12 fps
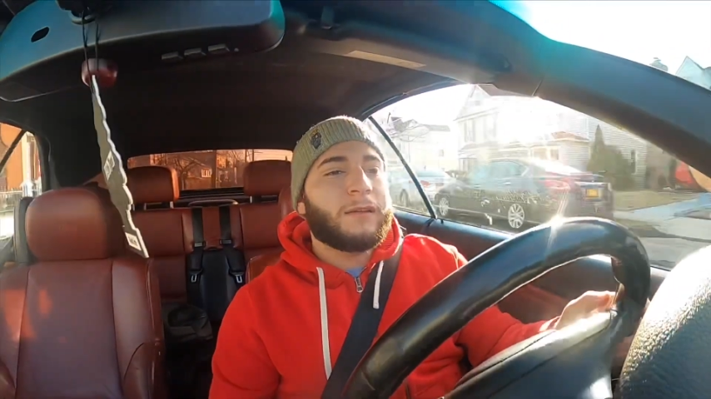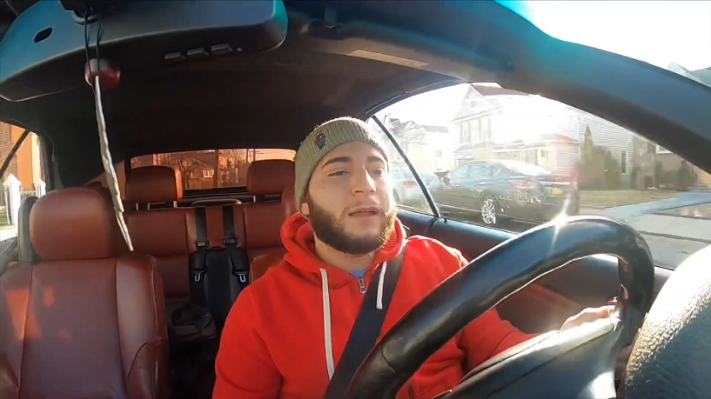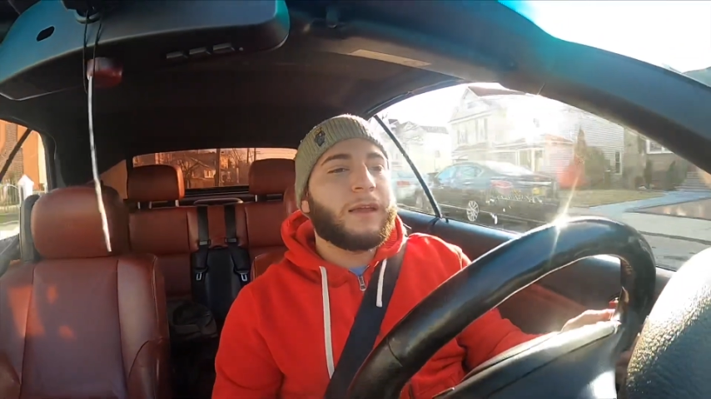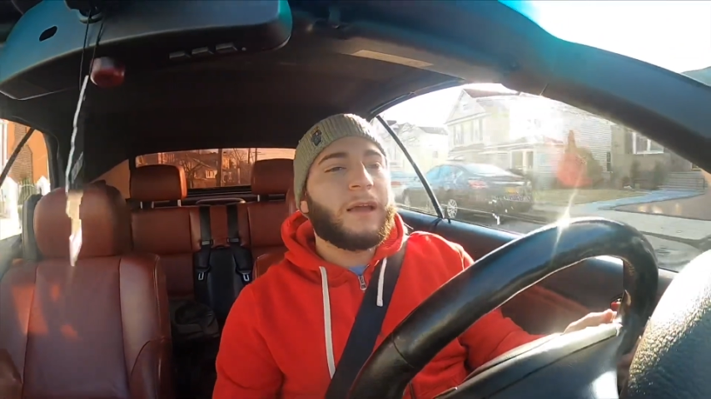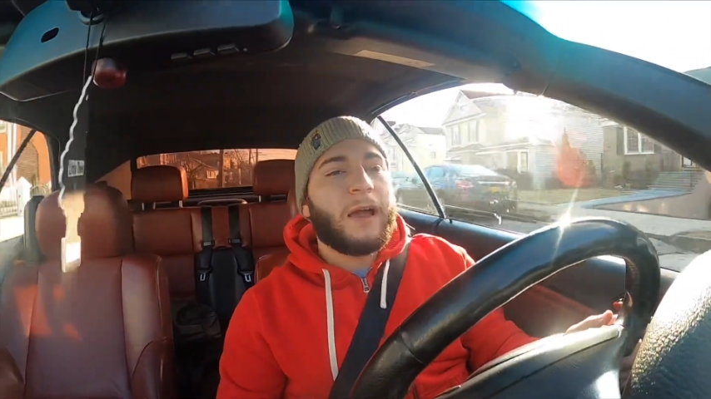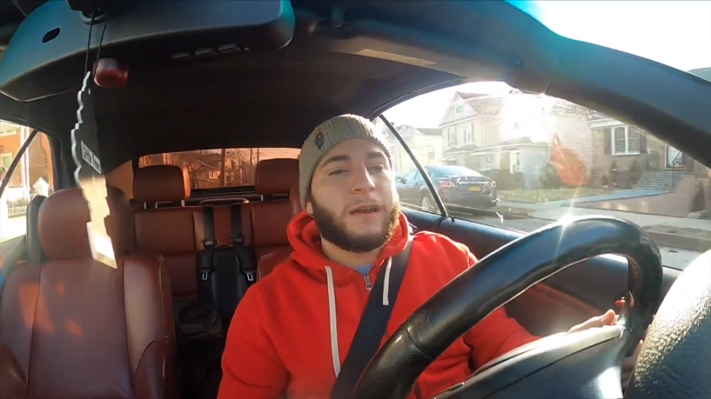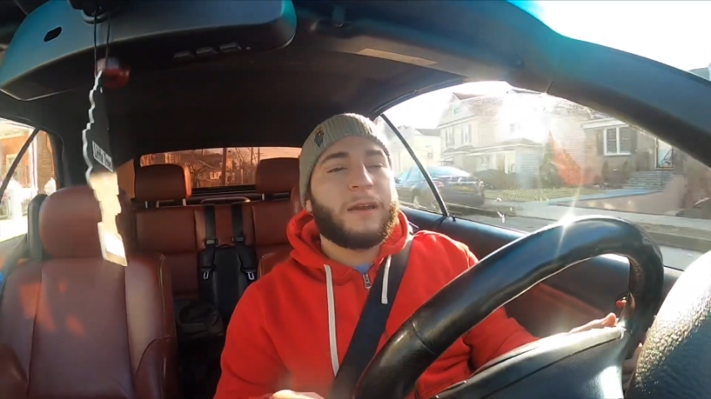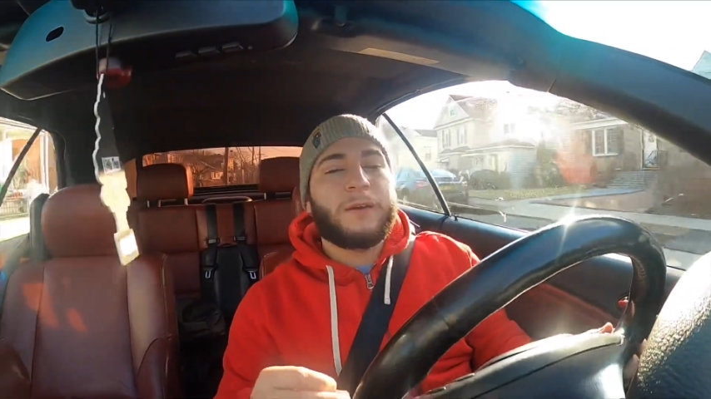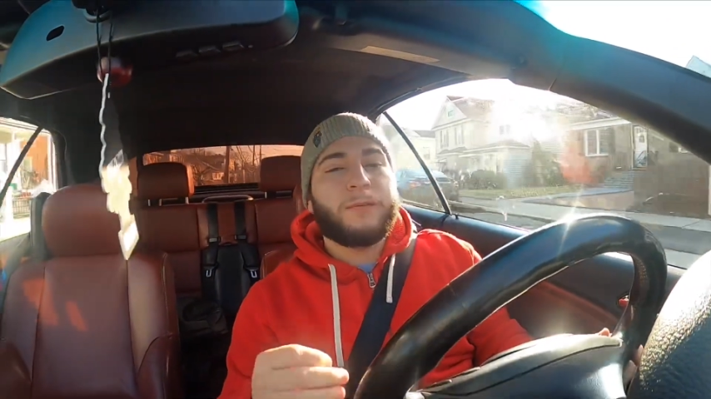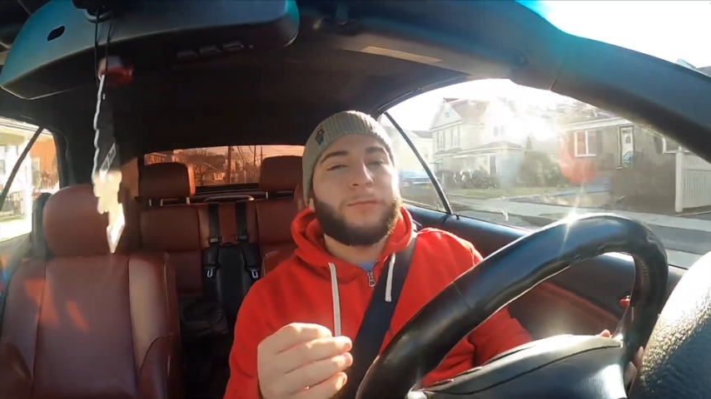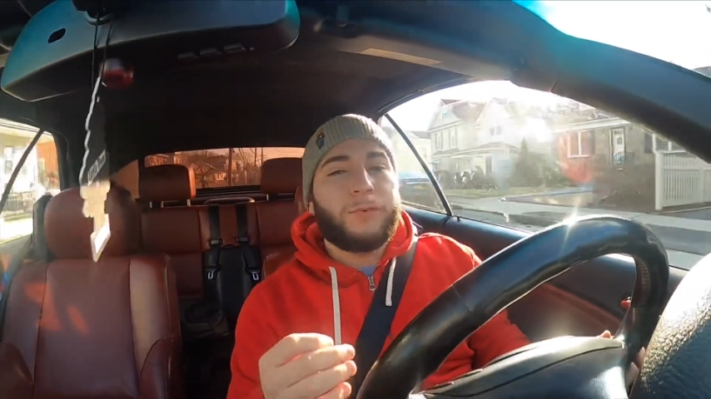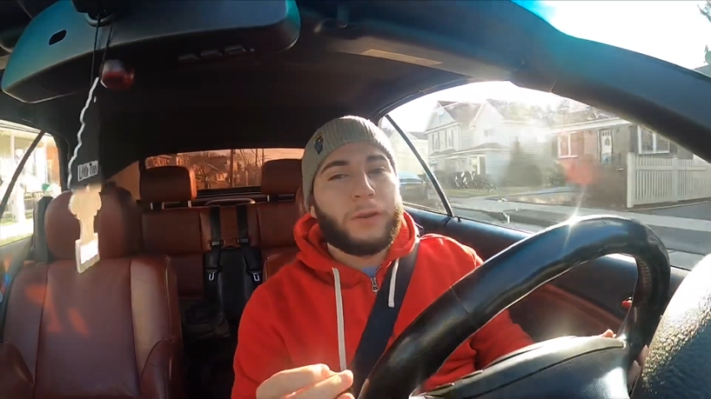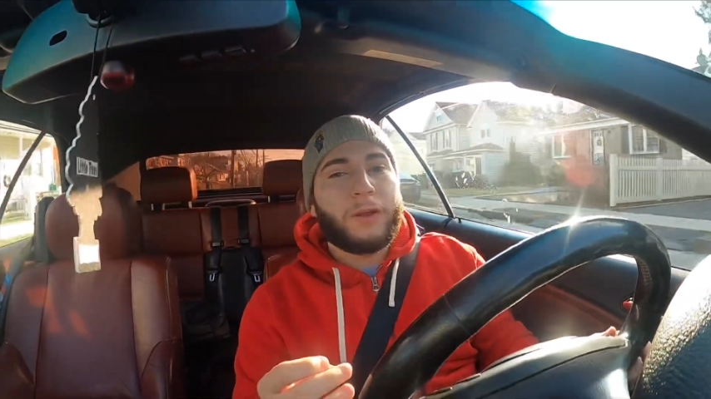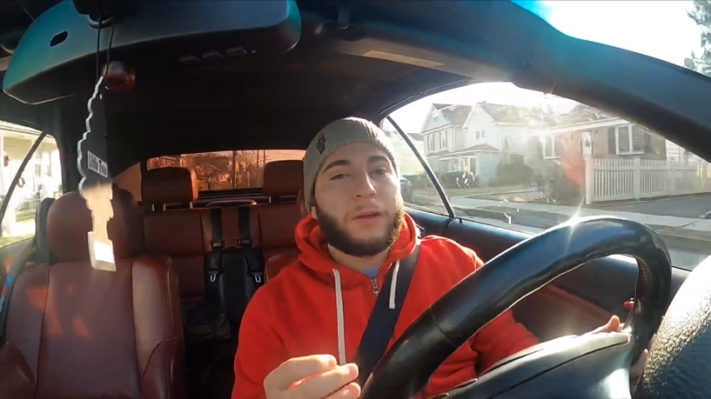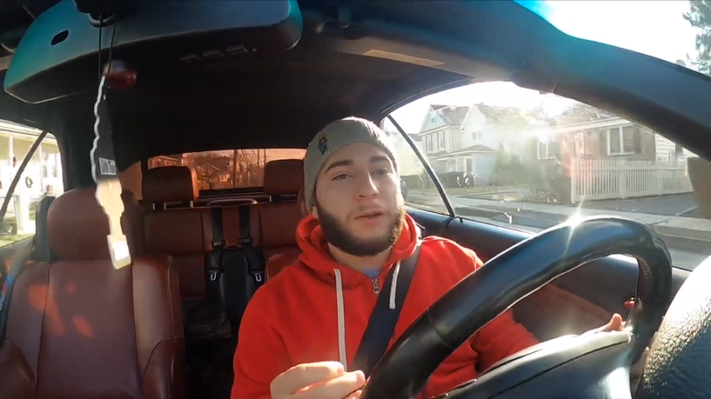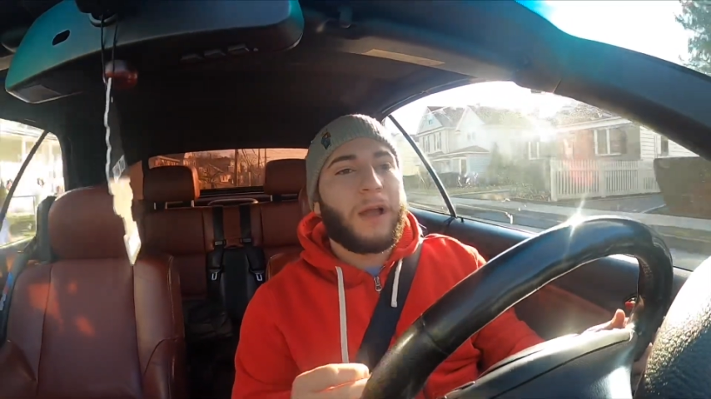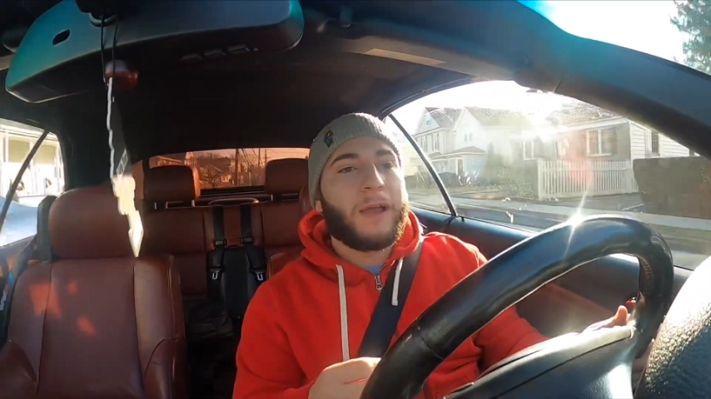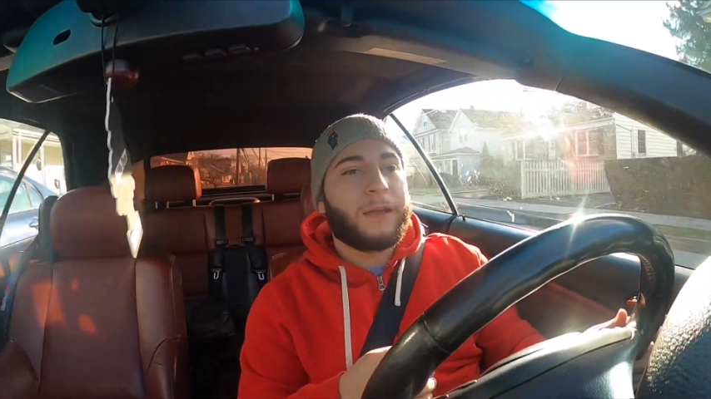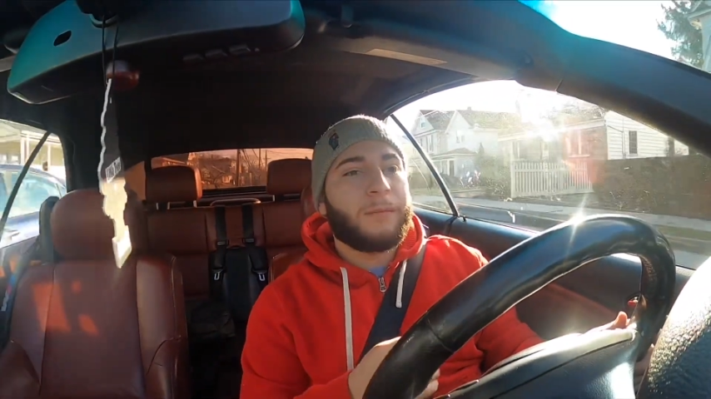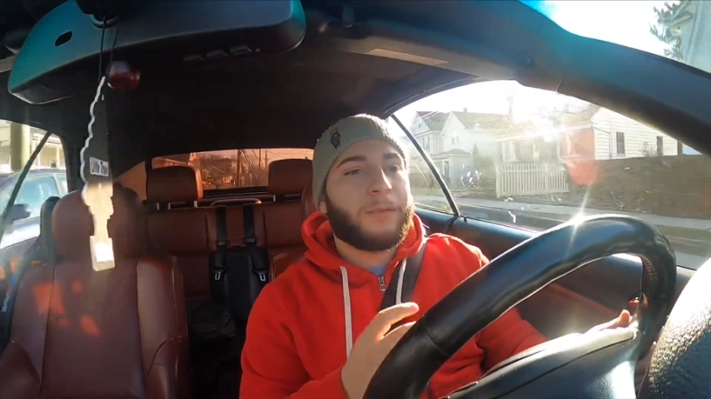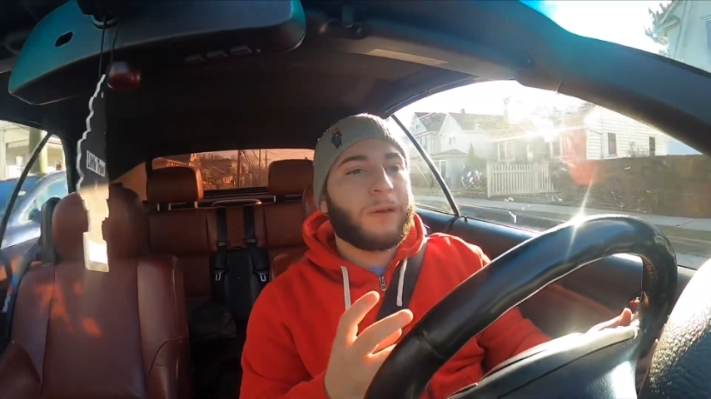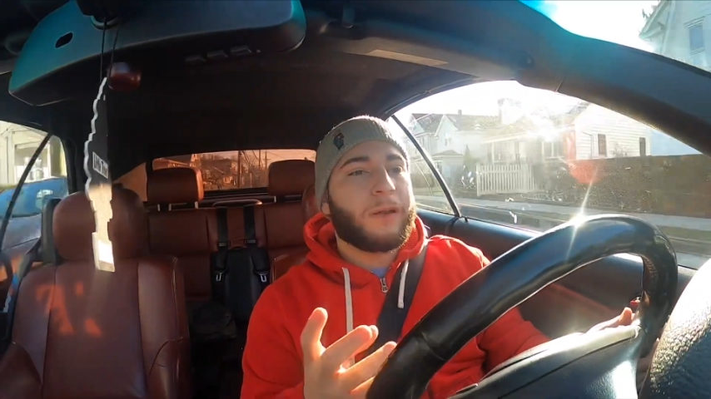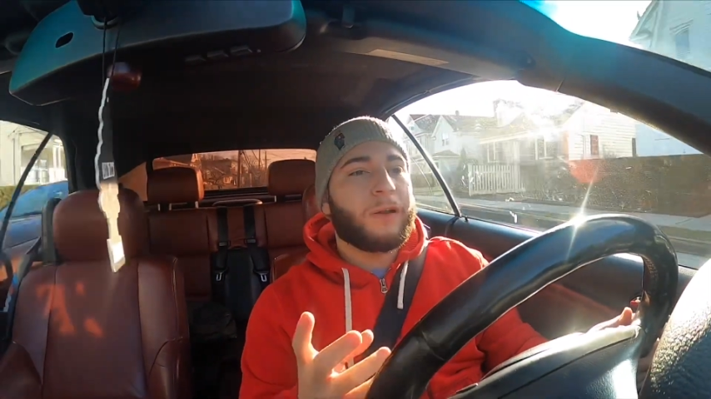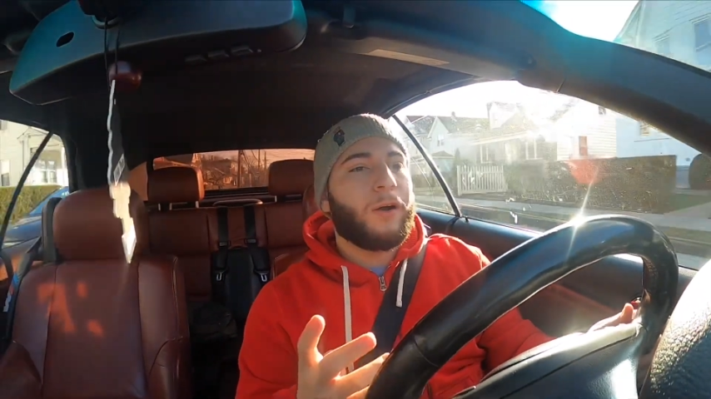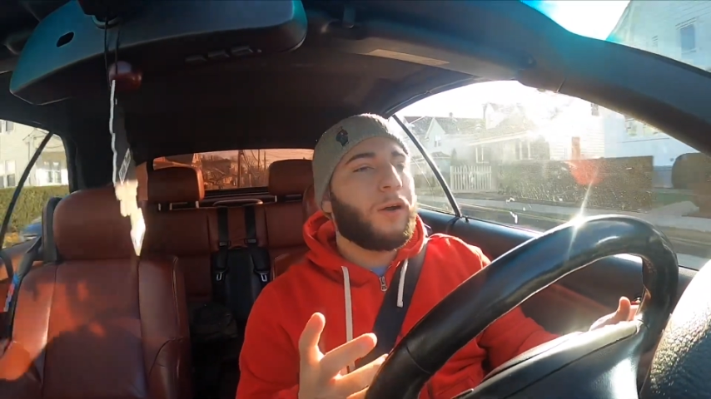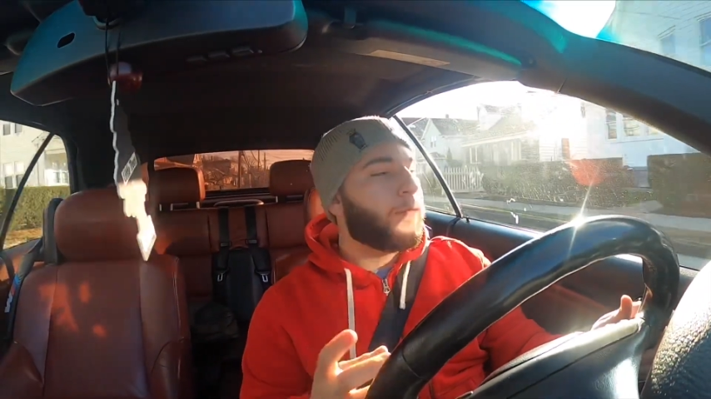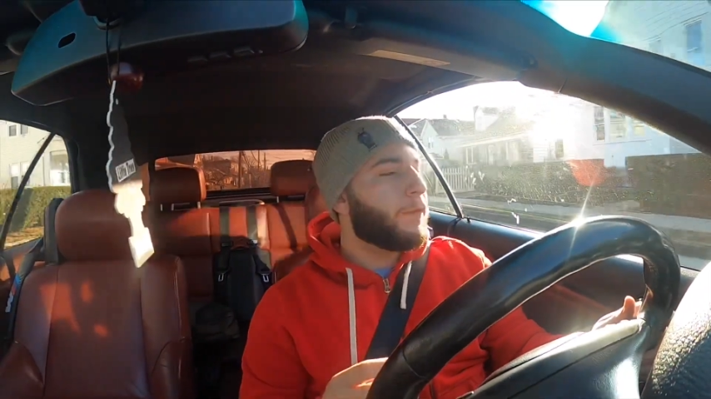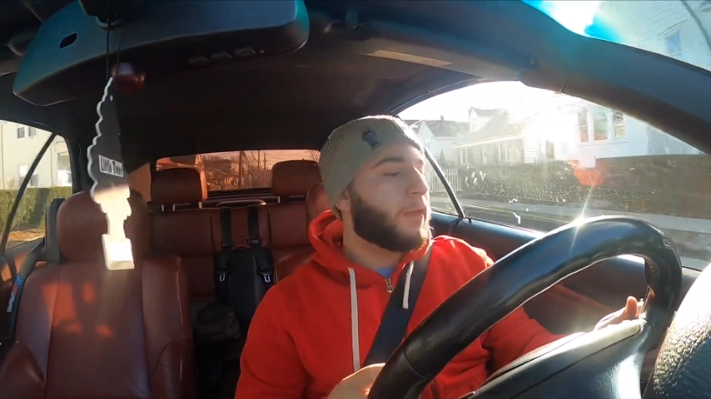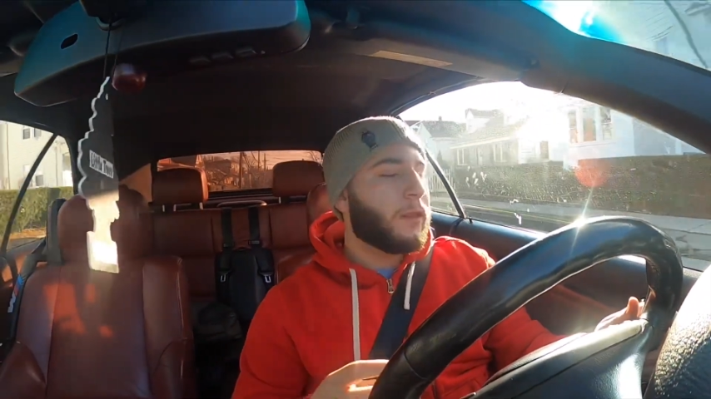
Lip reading: Thank God it didn't fully crack and break off.